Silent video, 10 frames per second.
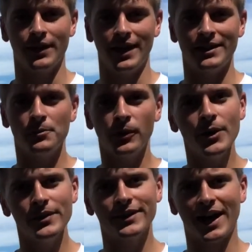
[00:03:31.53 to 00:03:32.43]
And then pray
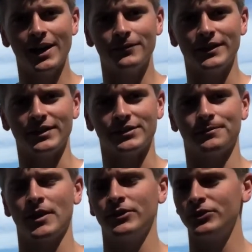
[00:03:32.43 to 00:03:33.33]
with confidence.
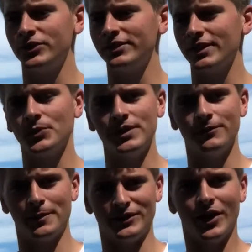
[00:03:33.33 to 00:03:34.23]
So just like
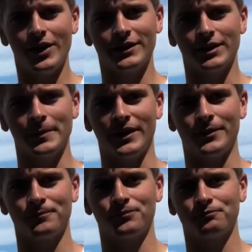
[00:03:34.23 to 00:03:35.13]
we've been talking about,
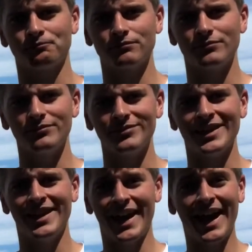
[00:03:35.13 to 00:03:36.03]

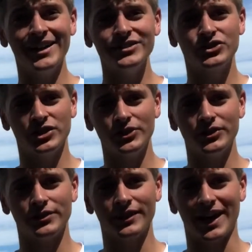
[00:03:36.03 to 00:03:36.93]
as children
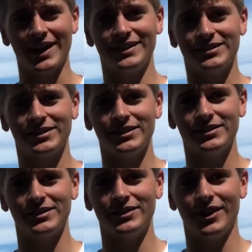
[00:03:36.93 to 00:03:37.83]
of God, as sons
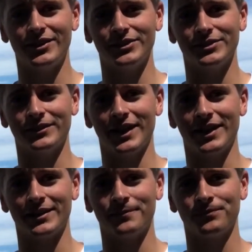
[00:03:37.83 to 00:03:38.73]
and daughters of God,
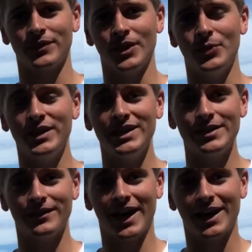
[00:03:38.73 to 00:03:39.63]
we can
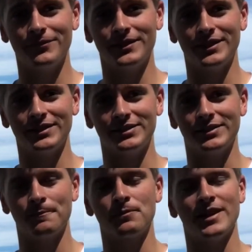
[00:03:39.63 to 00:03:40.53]
have confidence
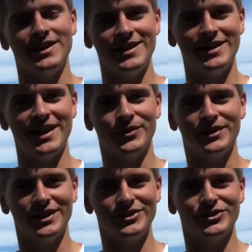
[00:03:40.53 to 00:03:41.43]
in that
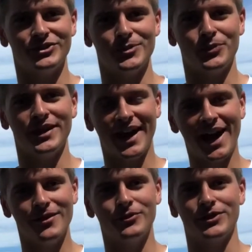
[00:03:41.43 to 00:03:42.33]
relationship we
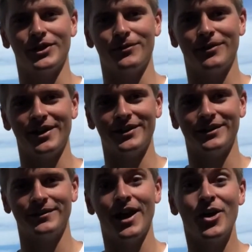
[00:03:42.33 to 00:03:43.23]
have with our Father.
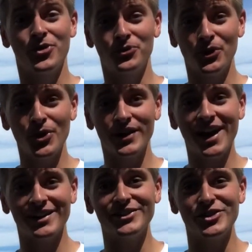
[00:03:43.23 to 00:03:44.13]
Throw
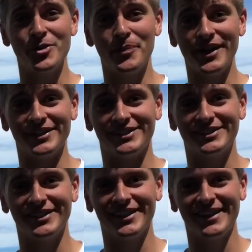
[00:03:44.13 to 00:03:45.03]
God under the bus.
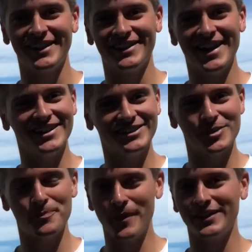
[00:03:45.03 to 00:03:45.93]
That is the
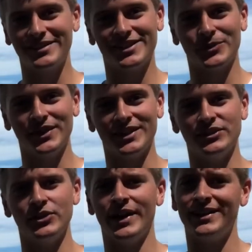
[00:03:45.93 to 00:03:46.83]
best thing we can
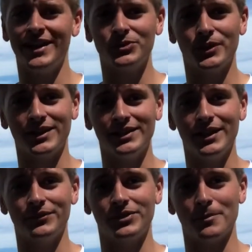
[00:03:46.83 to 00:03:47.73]
do, and that's what he
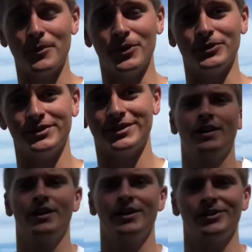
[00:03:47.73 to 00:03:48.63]
loves the most.
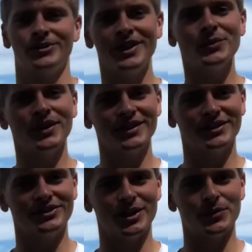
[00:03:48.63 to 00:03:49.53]
So then we're going to
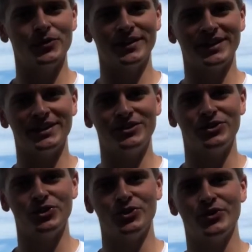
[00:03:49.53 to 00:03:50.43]
start moving
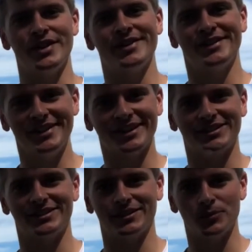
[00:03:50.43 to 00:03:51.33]
into the
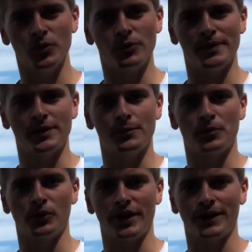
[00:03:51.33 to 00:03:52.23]
next movement of
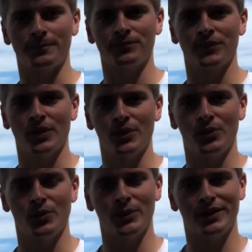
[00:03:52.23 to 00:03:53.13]
prayer,
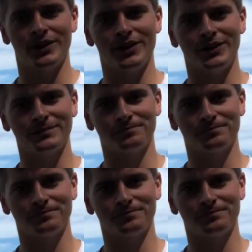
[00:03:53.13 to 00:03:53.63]
what we call